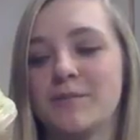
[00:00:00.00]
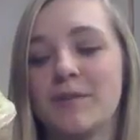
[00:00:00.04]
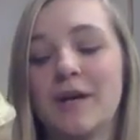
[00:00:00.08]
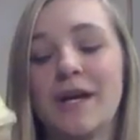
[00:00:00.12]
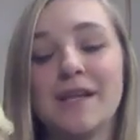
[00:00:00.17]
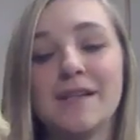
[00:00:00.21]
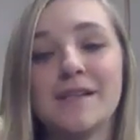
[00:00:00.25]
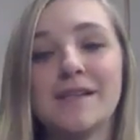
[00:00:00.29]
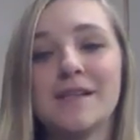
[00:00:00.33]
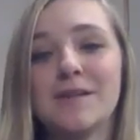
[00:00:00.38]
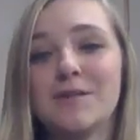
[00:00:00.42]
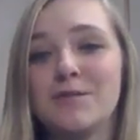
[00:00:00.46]

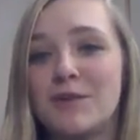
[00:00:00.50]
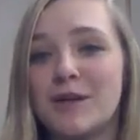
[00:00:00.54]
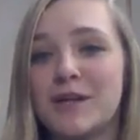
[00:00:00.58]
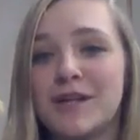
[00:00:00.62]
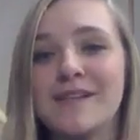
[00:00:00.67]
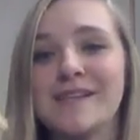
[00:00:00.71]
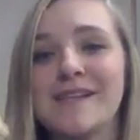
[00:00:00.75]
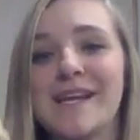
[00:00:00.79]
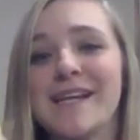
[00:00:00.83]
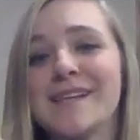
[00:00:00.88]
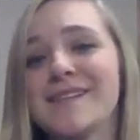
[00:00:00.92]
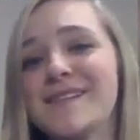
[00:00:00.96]
But we're
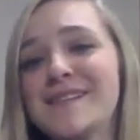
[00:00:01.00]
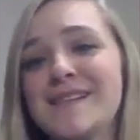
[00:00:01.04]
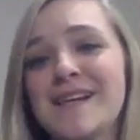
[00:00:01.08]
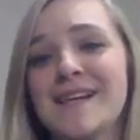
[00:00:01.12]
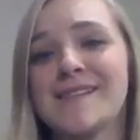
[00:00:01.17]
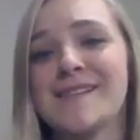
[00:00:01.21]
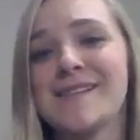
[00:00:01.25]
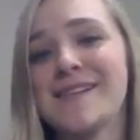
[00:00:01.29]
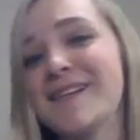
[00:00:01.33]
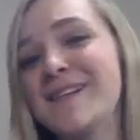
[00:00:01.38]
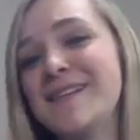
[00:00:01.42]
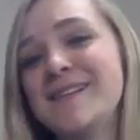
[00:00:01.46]
going to taste
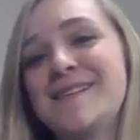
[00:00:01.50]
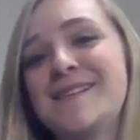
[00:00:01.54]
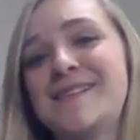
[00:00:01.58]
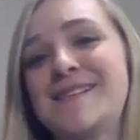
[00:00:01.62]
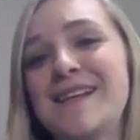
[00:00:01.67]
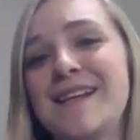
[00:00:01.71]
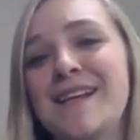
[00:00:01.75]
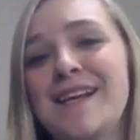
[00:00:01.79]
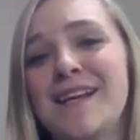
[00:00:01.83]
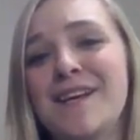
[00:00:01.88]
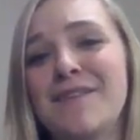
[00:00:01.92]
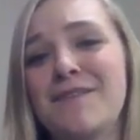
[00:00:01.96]
test it and
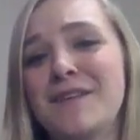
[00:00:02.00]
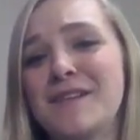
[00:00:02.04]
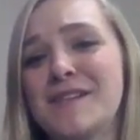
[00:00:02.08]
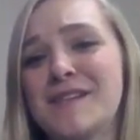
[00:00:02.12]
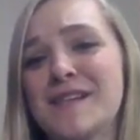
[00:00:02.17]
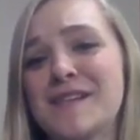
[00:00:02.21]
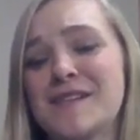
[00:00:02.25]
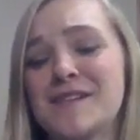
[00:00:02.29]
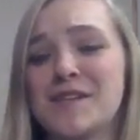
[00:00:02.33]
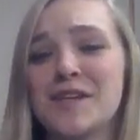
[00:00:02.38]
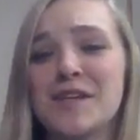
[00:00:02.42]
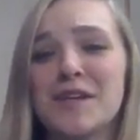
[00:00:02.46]
see if it's
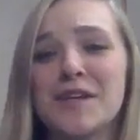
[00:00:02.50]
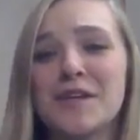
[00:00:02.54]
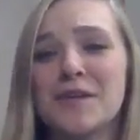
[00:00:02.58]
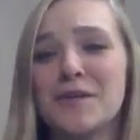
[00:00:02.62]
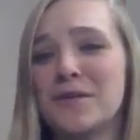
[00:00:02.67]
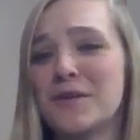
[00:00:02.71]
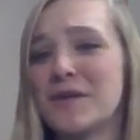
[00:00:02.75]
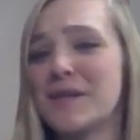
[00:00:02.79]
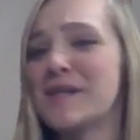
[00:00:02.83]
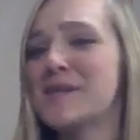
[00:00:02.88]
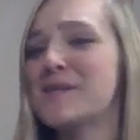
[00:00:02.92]
as good or